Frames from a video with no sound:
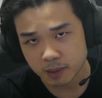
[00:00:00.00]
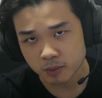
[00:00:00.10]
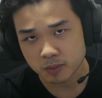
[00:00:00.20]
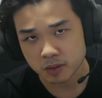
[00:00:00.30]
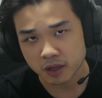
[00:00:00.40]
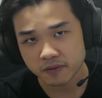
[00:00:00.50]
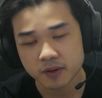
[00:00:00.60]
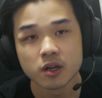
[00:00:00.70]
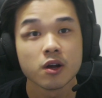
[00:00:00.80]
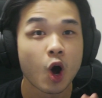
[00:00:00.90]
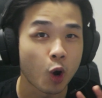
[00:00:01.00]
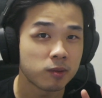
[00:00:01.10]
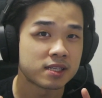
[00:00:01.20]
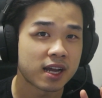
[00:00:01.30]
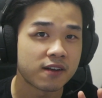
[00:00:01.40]
capable of. Hope
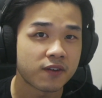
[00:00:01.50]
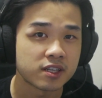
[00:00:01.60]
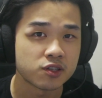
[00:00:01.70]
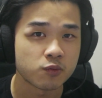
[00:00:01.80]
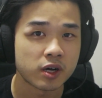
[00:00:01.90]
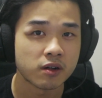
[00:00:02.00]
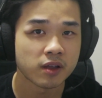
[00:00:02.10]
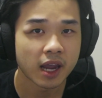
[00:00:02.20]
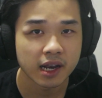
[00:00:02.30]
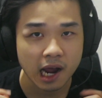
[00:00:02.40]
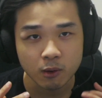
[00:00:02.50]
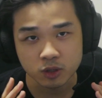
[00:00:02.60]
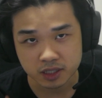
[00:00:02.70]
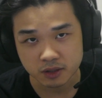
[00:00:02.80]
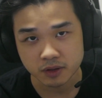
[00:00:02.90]
this guide finds you well, and I will
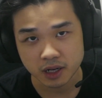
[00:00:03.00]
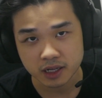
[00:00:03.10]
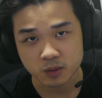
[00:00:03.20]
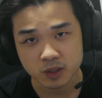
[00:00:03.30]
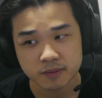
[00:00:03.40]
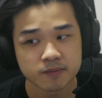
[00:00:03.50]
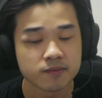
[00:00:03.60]
see you in the next one.